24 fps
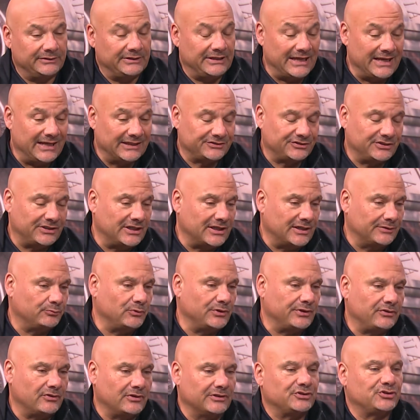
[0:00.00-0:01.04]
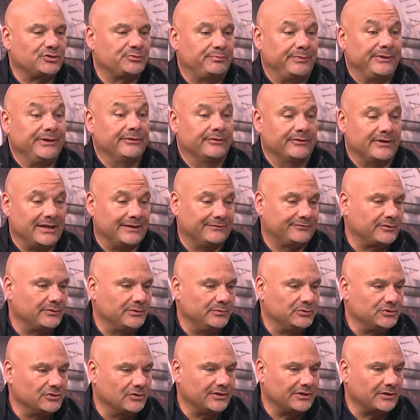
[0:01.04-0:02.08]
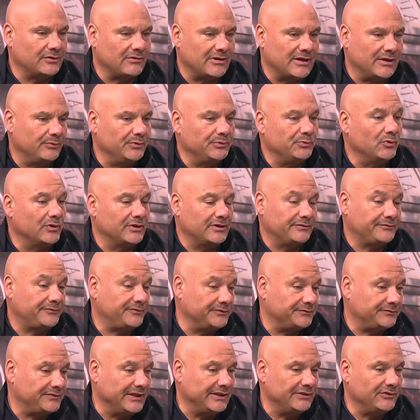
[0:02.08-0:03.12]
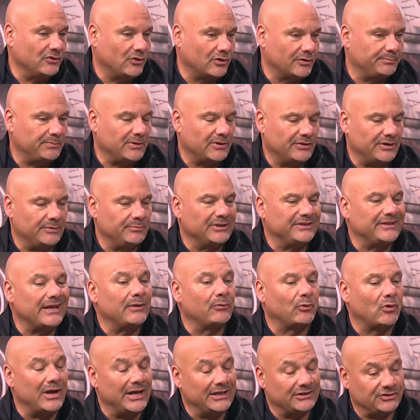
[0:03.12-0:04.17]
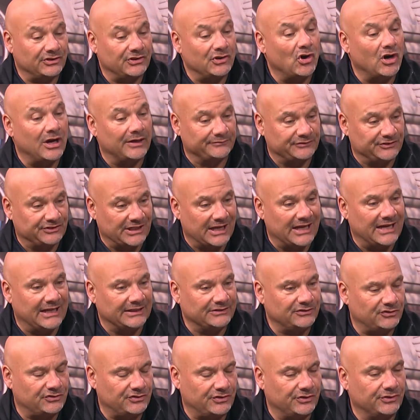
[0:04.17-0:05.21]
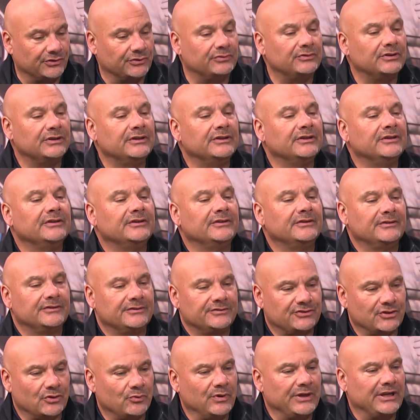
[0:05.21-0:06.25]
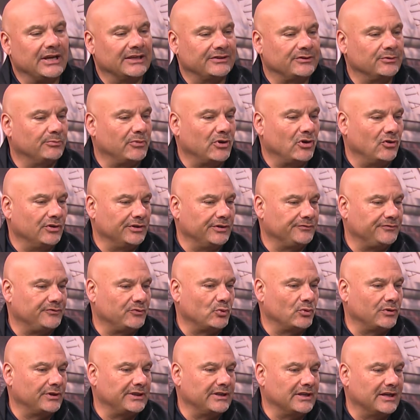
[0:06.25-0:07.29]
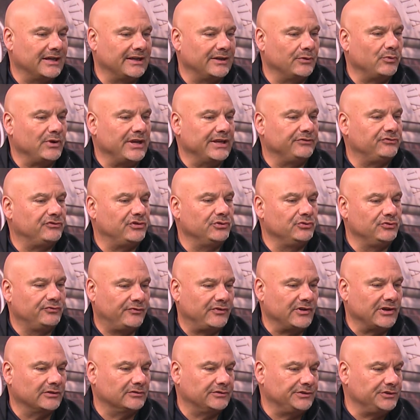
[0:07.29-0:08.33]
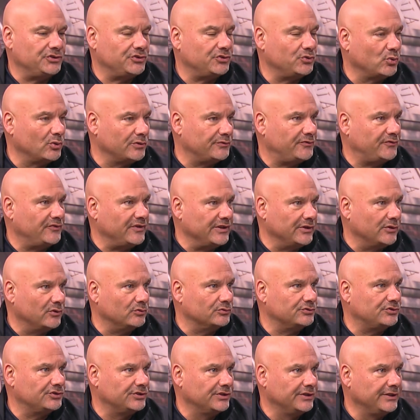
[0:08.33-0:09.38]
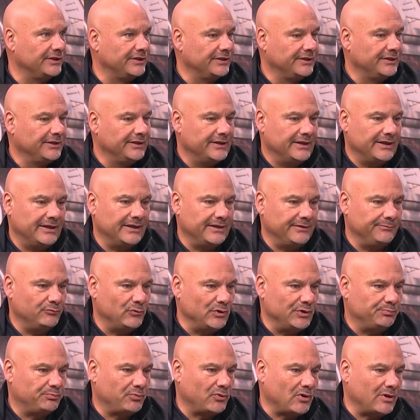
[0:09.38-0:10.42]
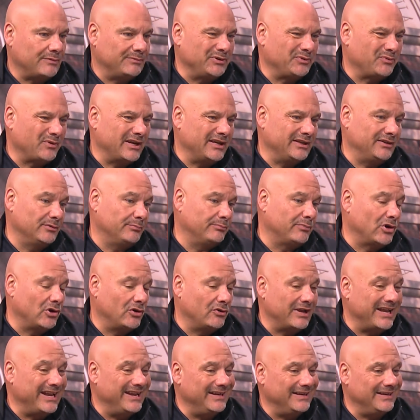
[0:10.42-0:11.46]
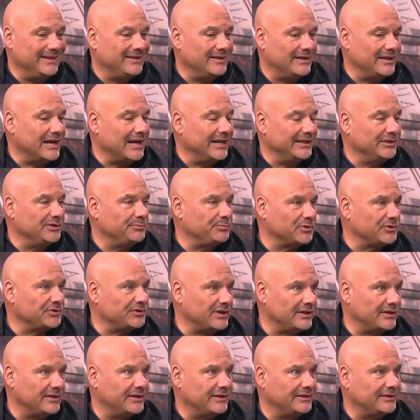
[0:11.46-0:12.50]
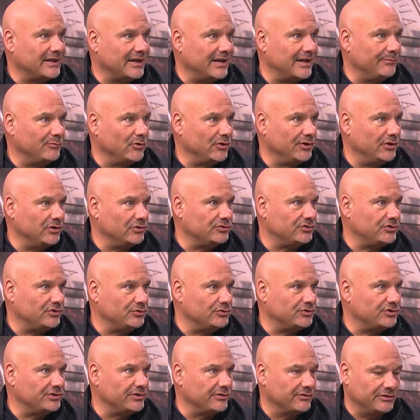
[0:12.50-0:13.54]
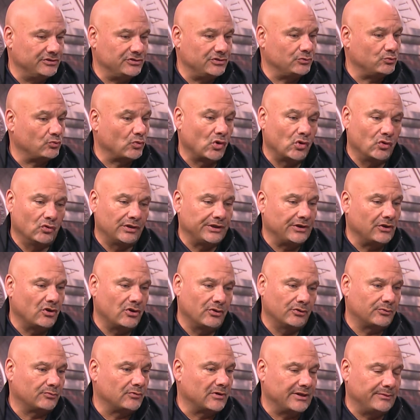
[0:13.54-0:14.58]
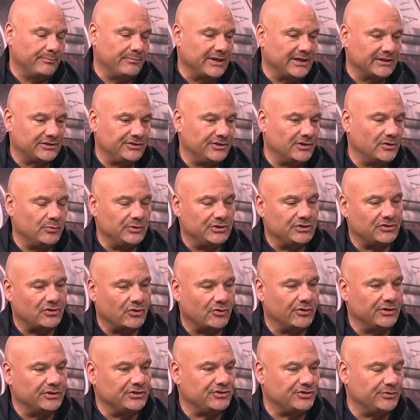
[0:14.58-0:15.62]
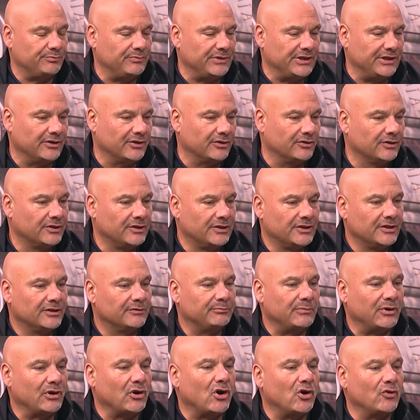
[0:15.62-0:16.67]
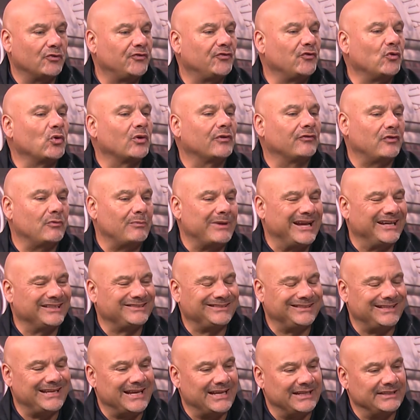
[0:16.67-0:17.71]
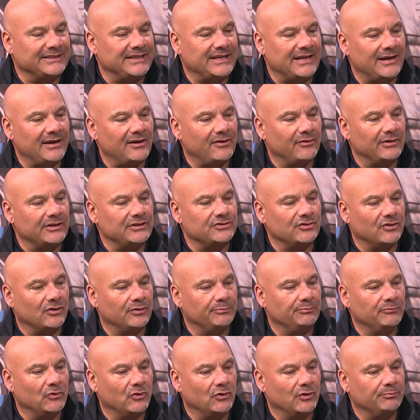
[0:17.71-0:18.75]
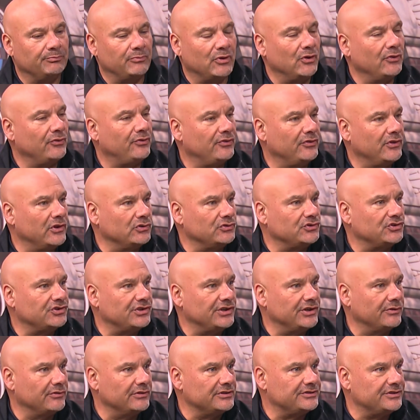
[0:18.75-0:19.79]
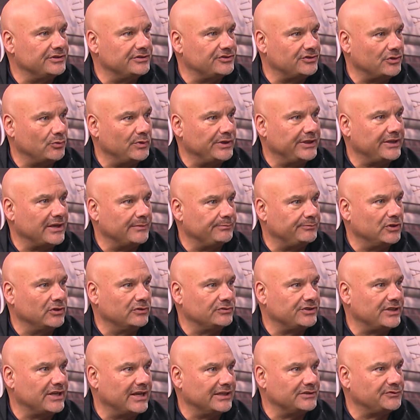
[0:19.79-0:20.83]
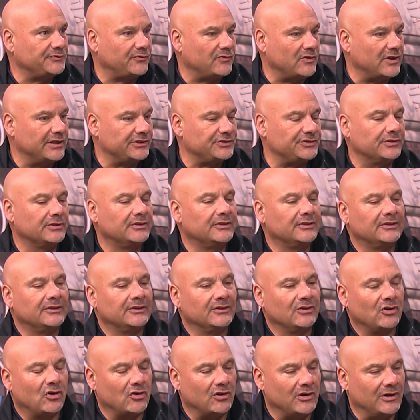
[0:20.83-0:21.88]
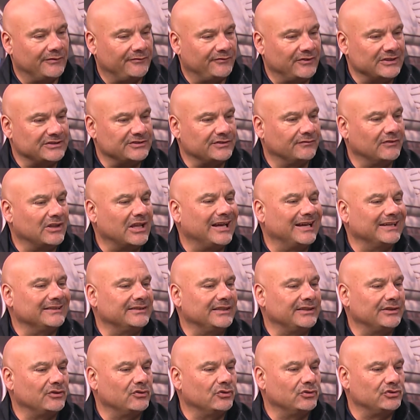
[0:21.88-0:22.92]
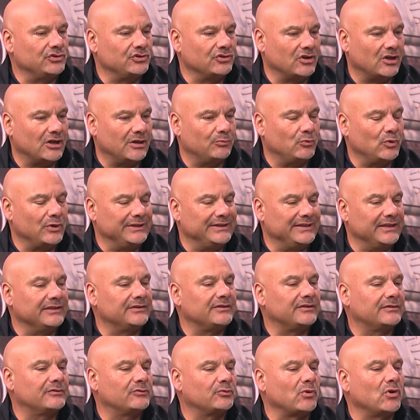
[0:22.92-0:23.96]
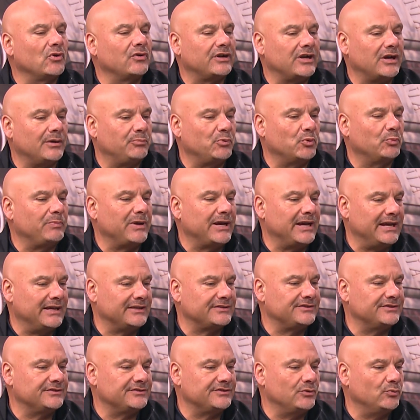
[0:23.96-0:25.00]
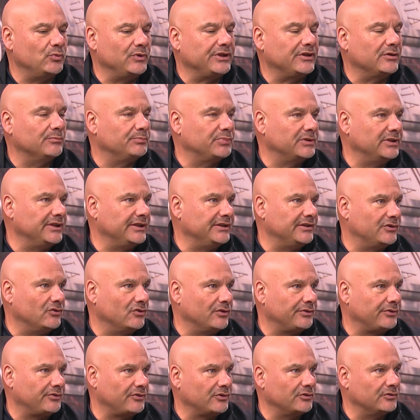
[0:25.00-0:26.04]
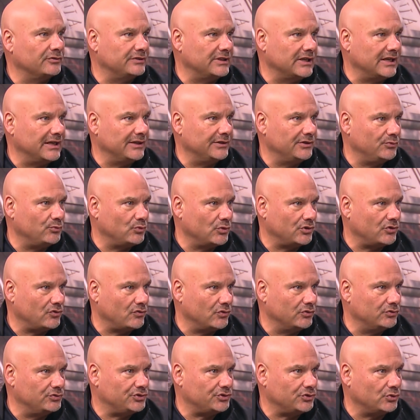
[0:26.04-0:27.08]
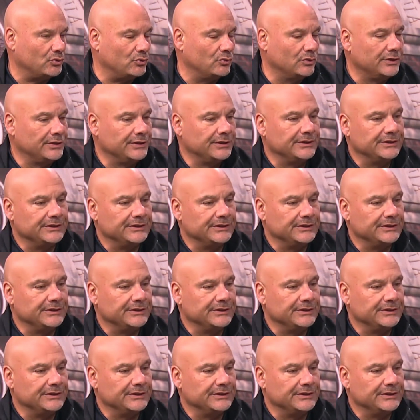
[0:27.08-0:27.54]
He actually got, we thought, speared after he was on the ground. We wanted a 15-yard penalty, but they were actually offsides too. So we got the ball on the 49, and we had 2 fairly short fields, and we probably ran the ball 80 to 90% of the time on those 2 series, just rolling all the running backs. We started Samir, but all 4 of them actually had carries on both of those series, so we kept those guys fresh. Our offensive line did a good job. We did throw a couple passes that we completed on third down that were crucial.